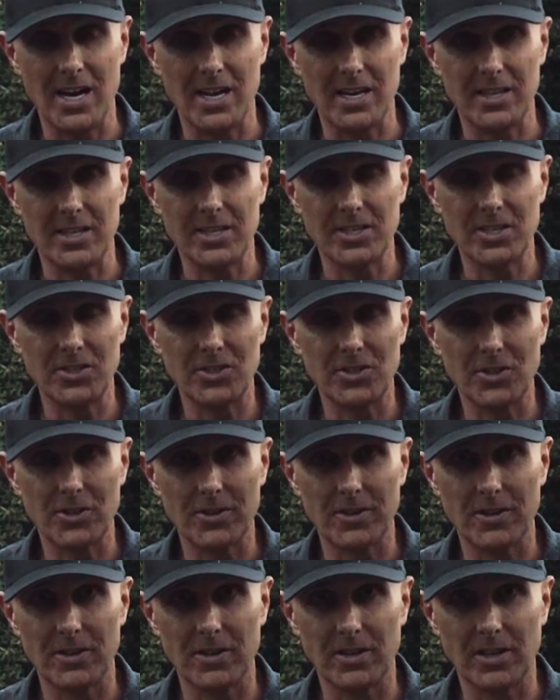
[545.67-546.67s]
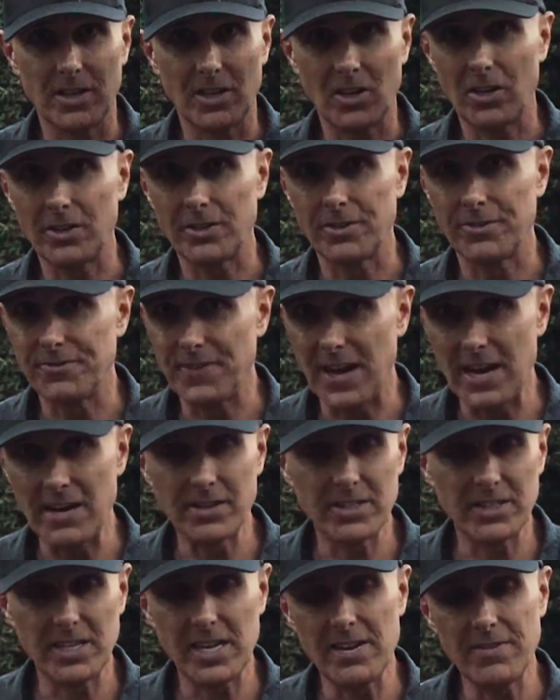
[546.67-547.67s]
This is they call it the fire
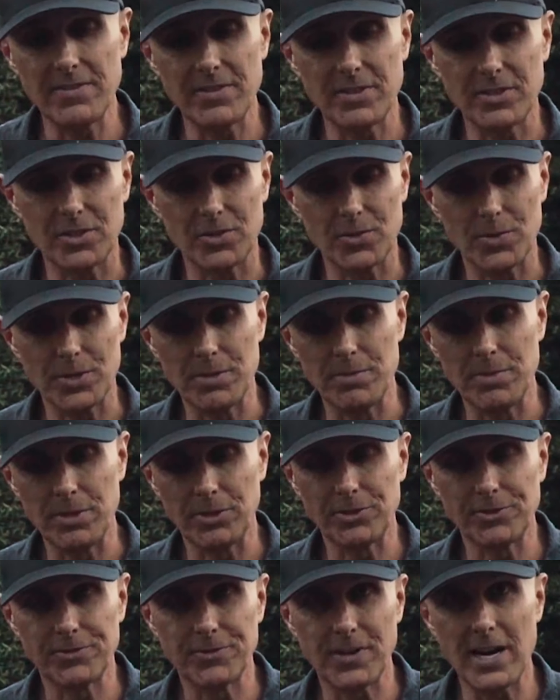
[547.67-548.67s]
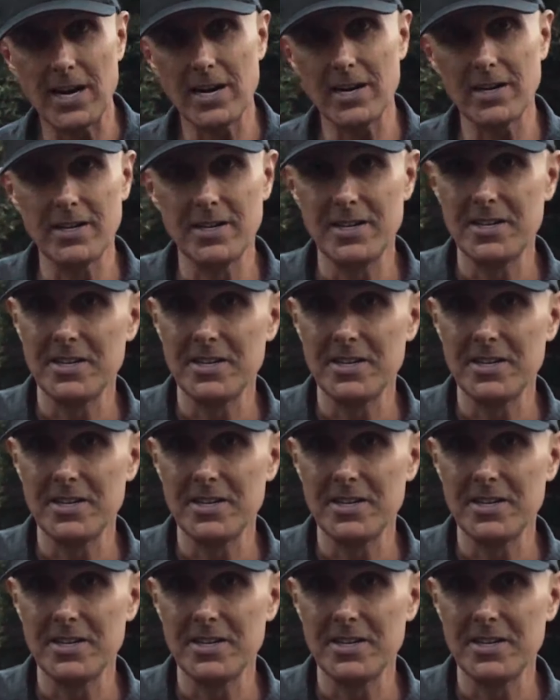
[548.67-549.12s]
safe. This is where you build your fire.